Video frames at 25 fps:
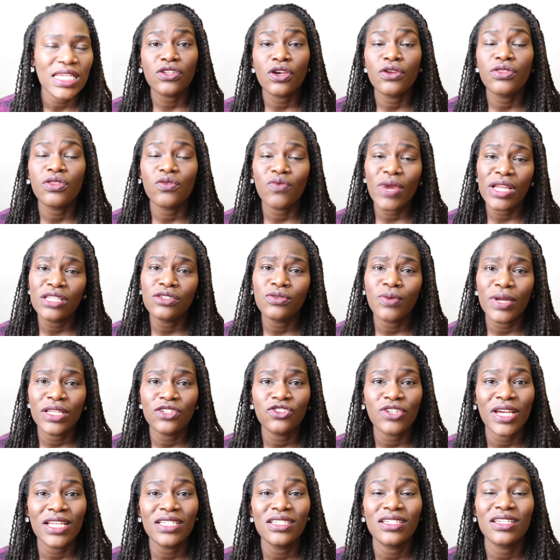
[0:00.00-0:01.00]
So the rent-to-rent
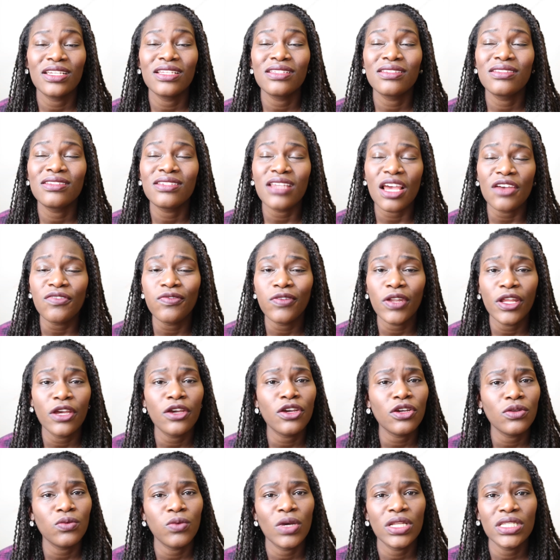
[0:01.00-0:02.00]
strategy is definitely a
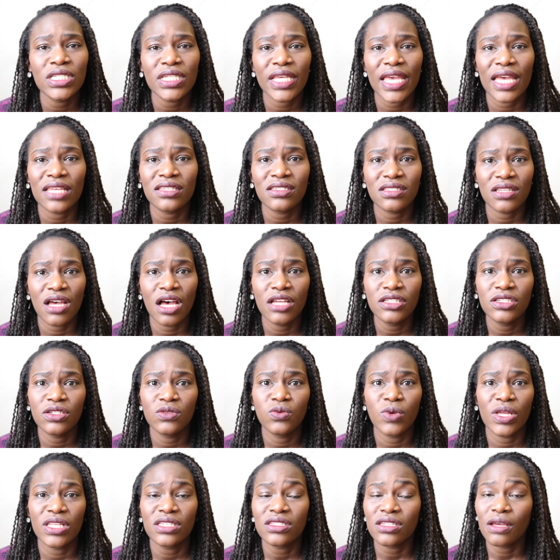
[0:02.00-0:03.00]
good one to get started with.